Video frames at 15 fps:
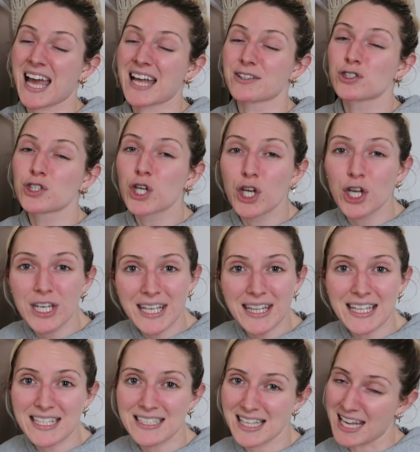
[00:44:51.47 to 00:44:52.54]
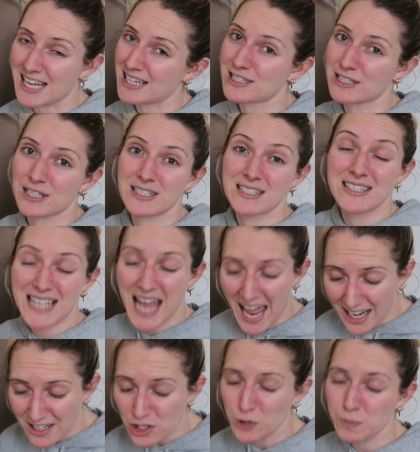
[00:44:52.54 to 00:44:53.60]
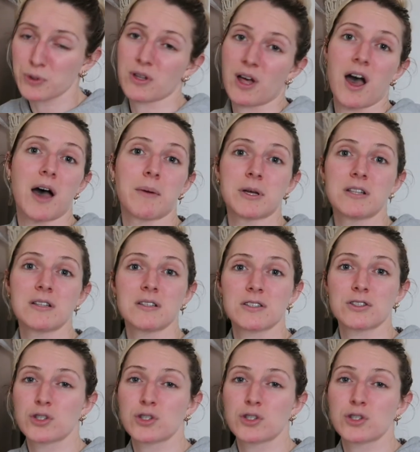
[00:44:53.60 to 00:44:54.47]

and turning these into tangible garments,